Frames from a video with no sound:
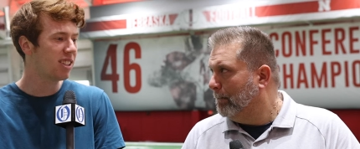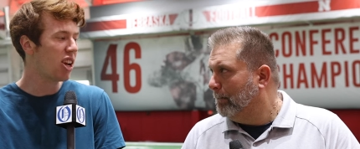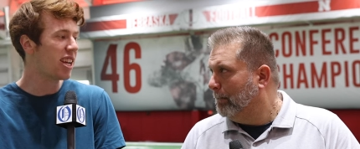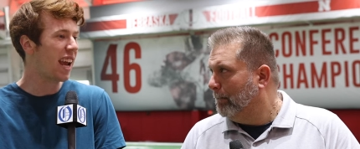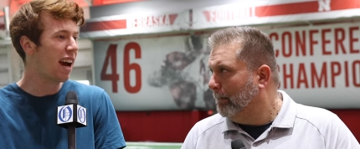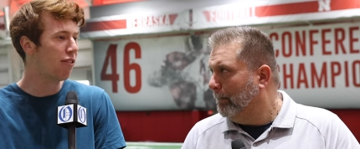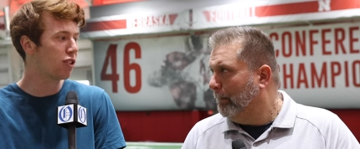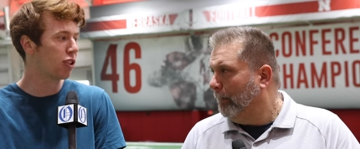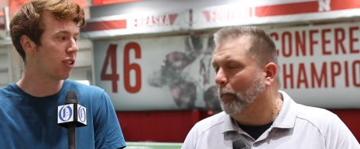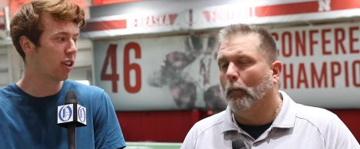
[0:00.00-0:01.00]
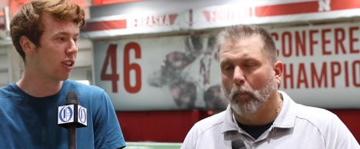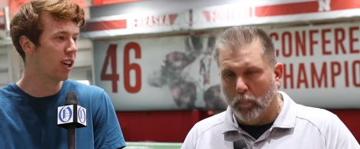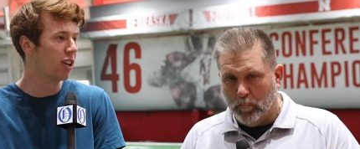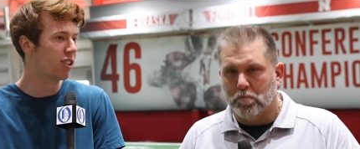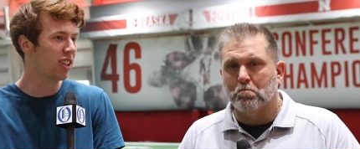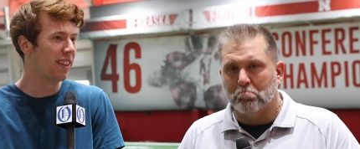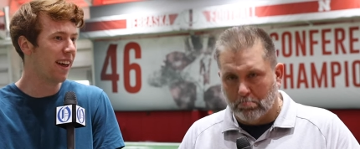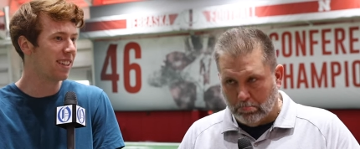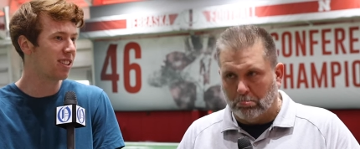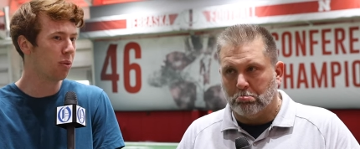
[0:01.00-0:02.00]
Speaker 1: take after their coach, and
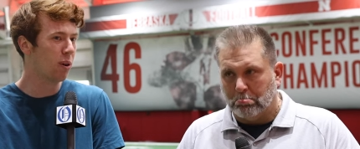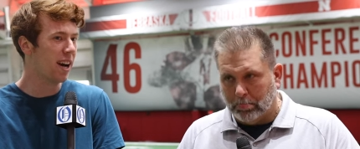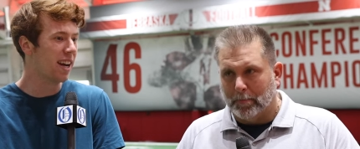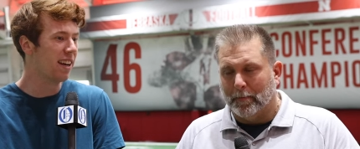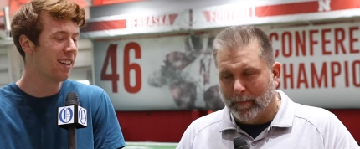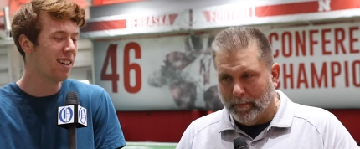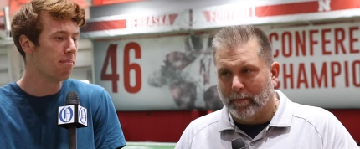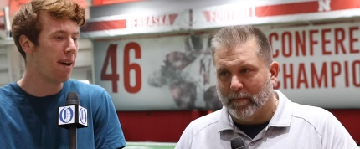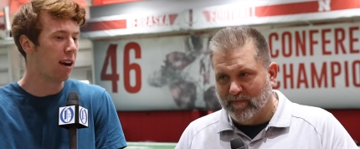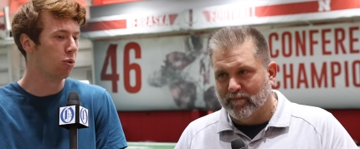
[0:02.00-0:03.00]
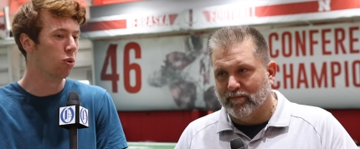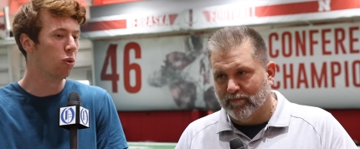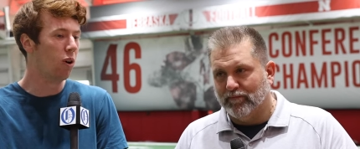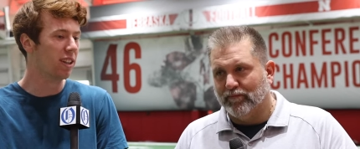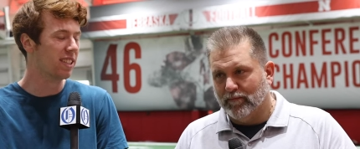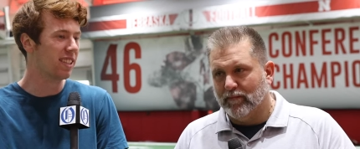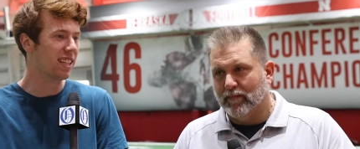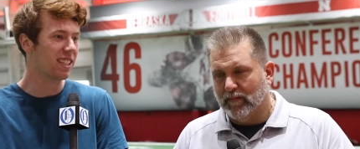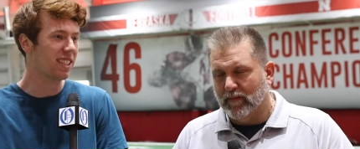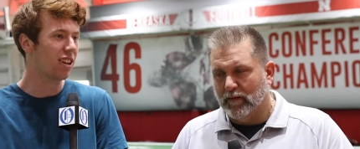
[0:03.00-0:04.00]
that's the way Matt Rhule wants
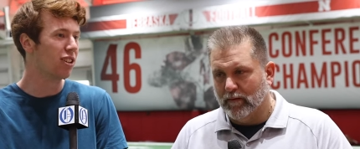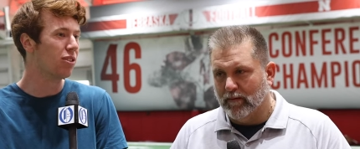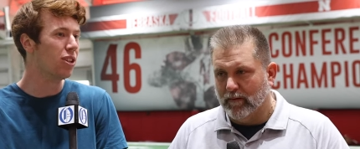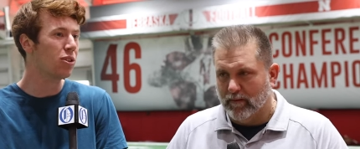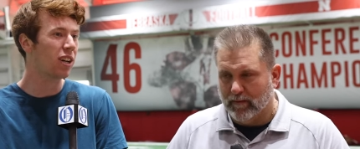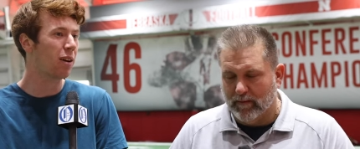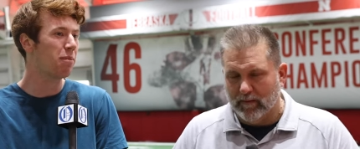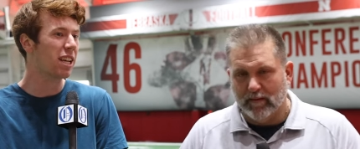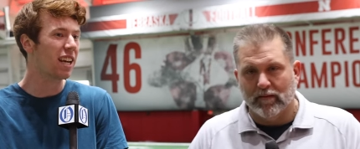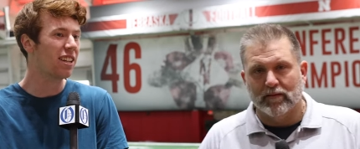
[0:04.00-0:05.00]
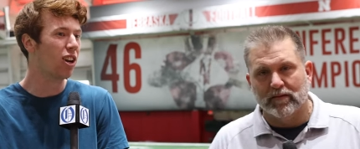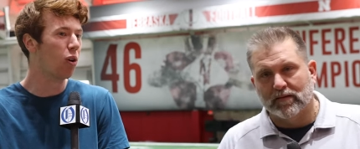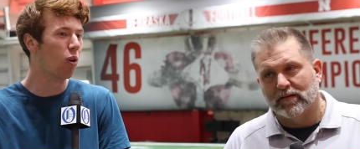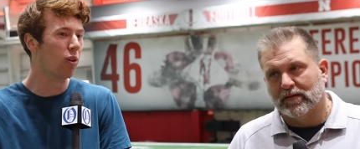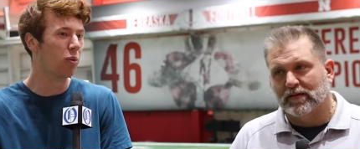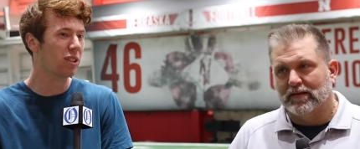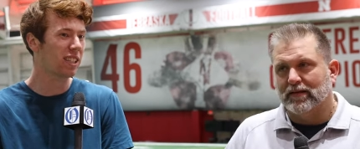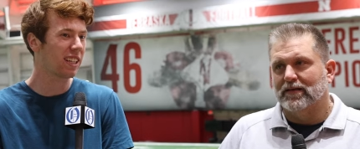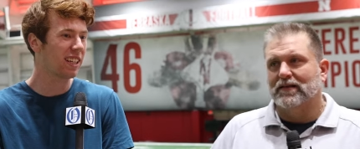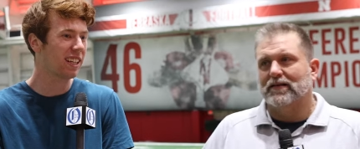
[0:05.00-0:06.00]
things. You know, you knew coming in no one was
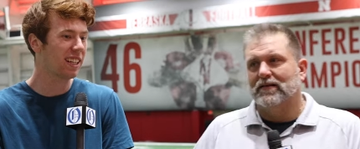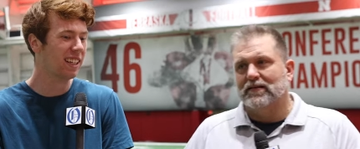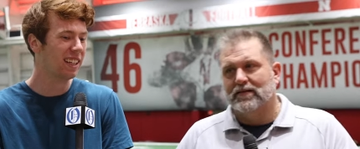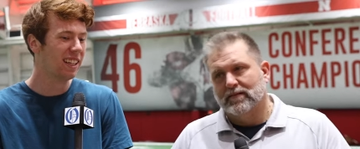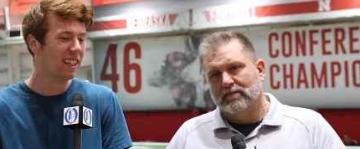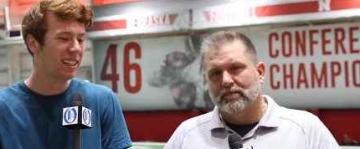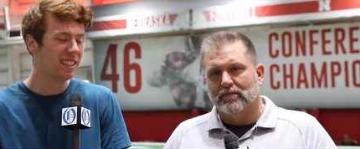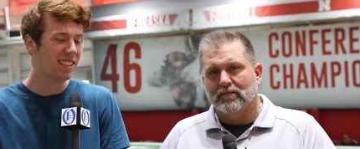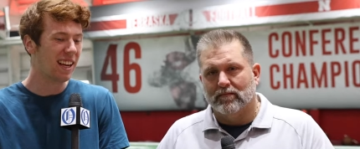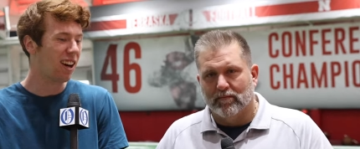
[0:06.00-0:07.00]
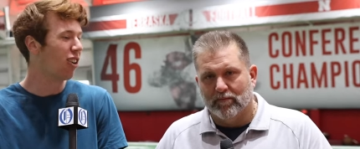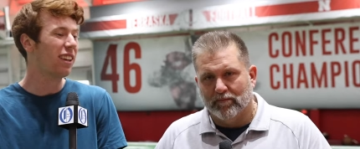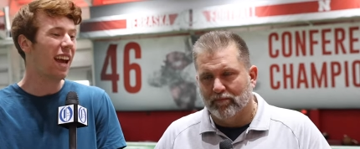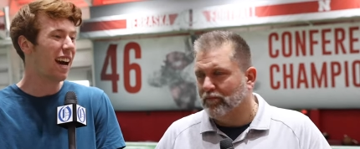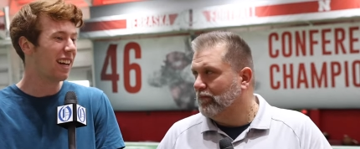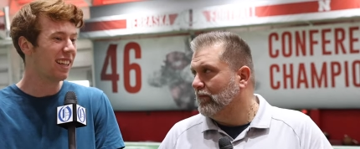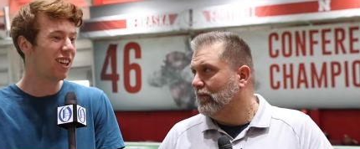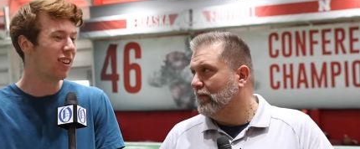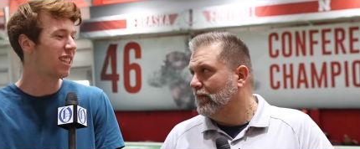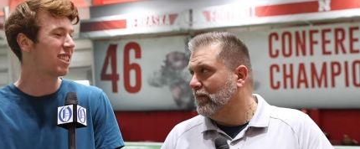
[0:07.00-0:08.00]
going to say, oh, yeah, you
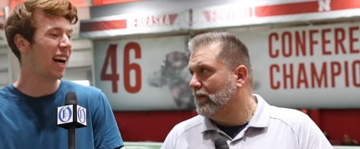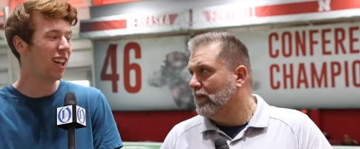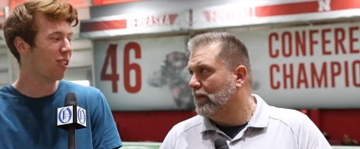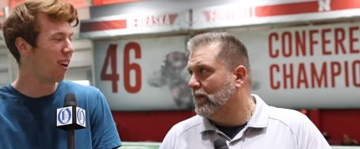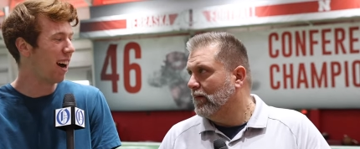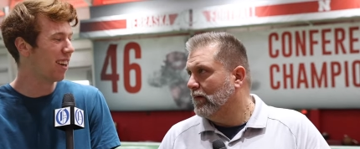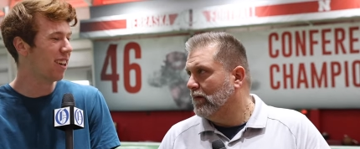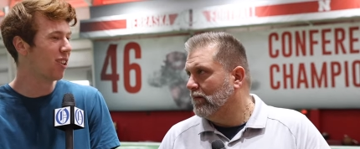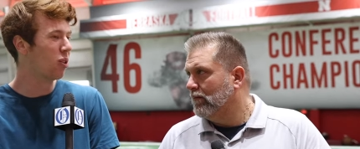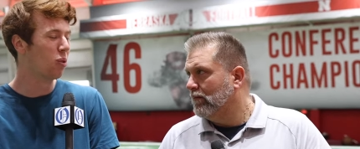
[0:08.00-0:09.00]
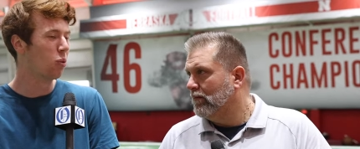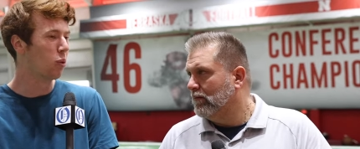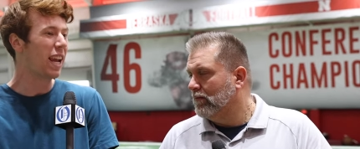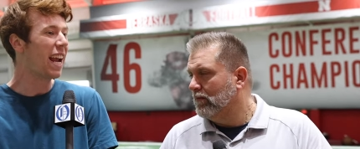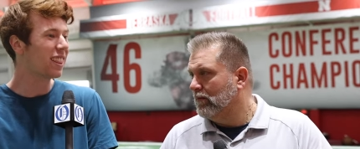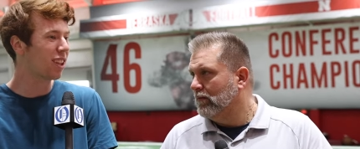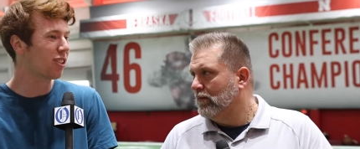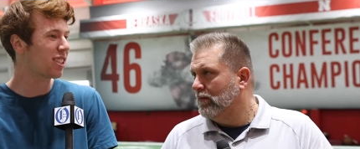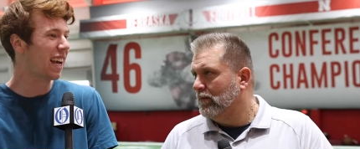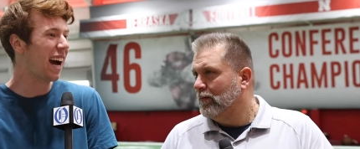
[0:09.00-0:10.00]
know, it's Colorado. We hate
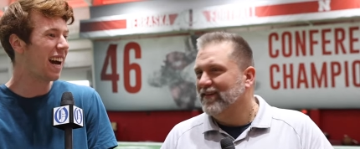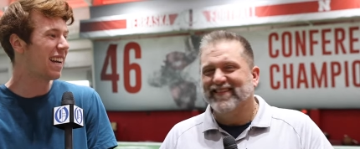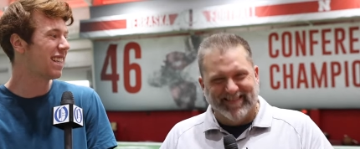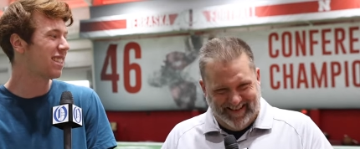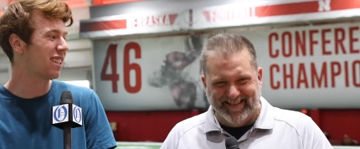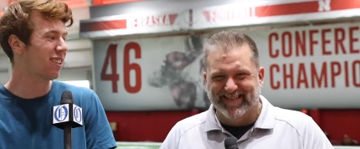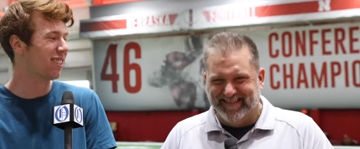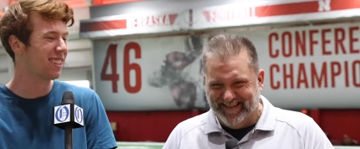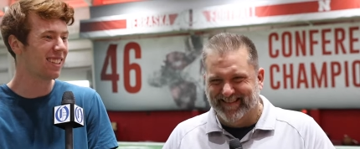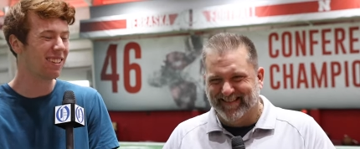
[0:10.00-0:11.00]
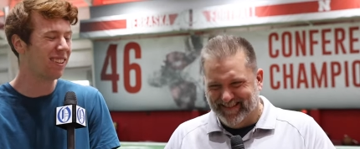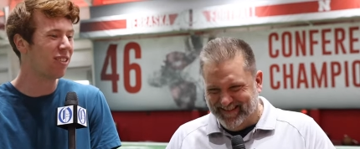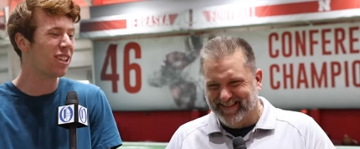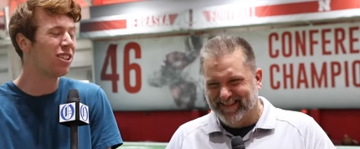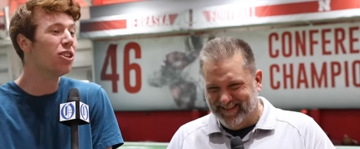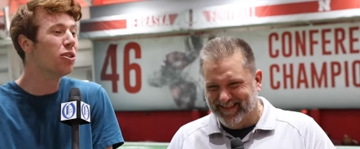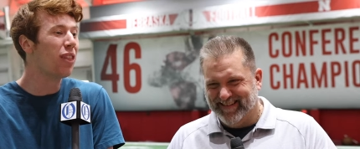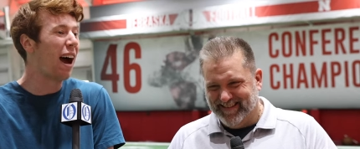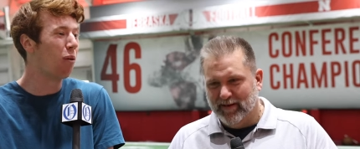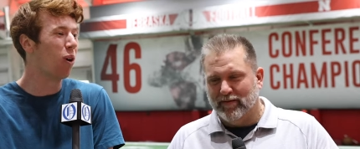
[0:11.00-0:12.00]
those guys. There's a, you knew
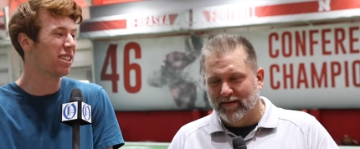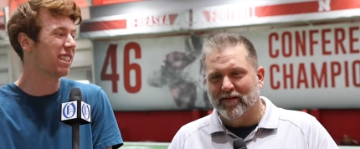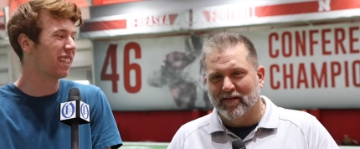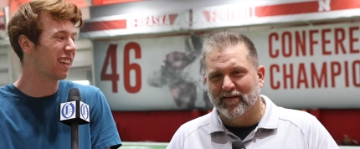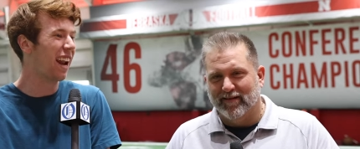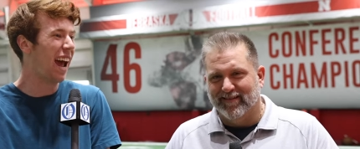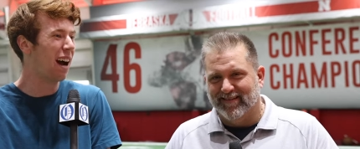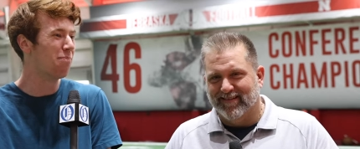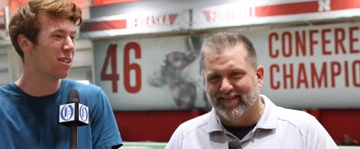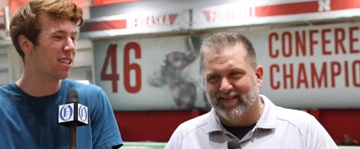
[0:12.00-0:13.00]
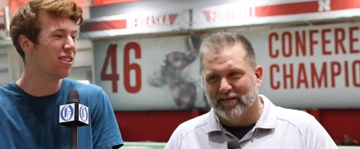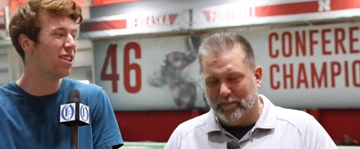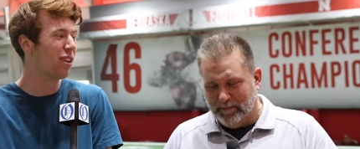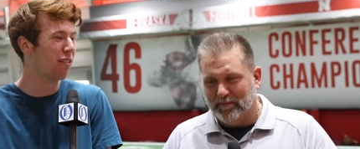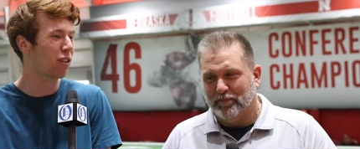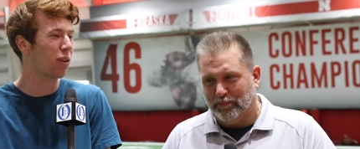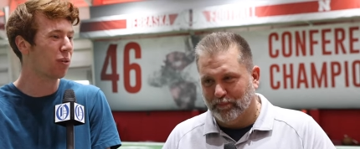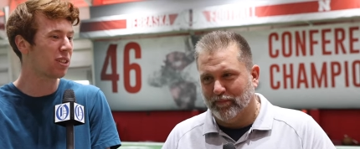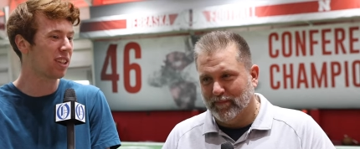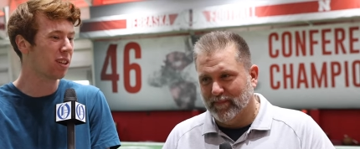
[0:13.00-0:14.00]
that wasn't going to happen. You knew
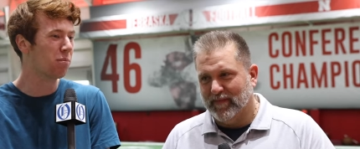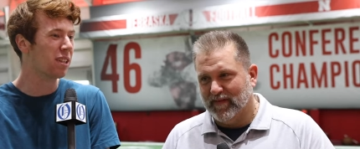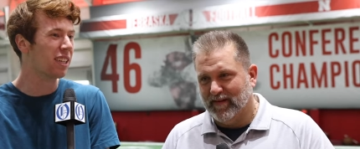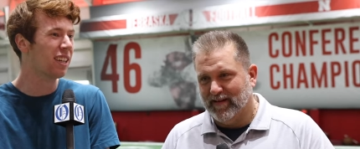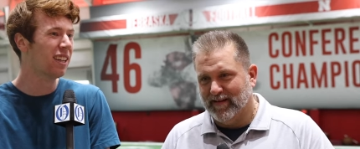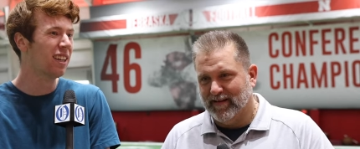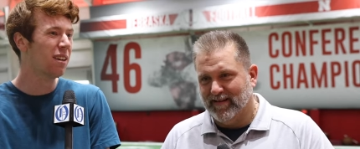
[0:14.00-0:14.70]
everyone was going to be